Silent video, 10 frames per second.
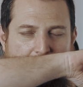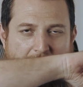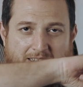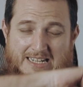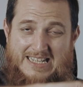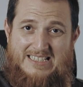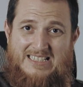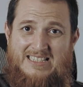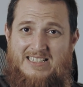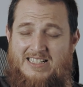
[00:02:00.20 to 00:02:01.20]
and
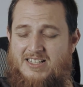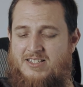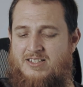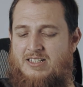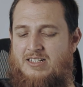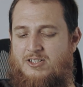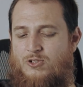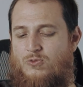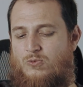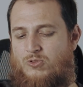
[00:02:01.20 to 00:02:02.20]
leather is there
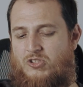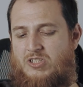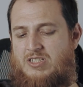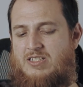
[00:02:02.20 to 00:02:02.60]
too. So this